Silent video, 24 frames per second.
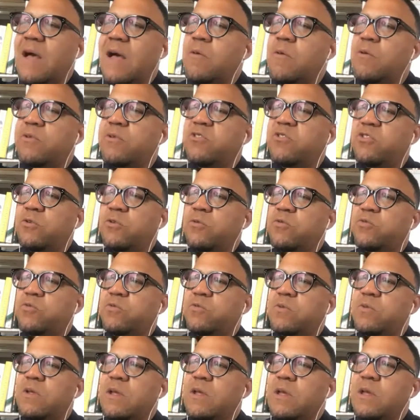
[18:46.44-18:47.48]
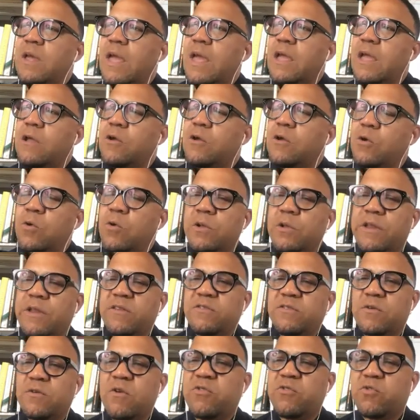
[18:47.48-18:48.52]
is I will choose and Google and
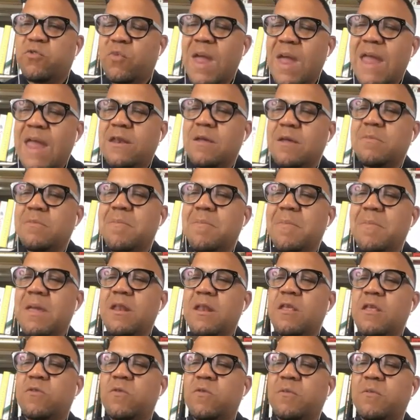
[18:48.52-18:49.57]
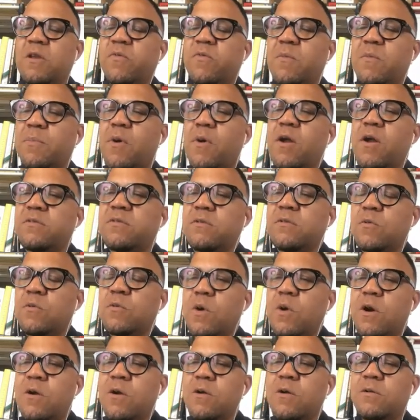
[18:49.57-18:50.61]
search random comedians from different parts of the
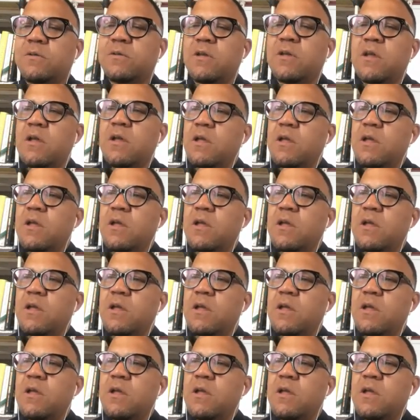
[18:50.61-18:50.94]
world,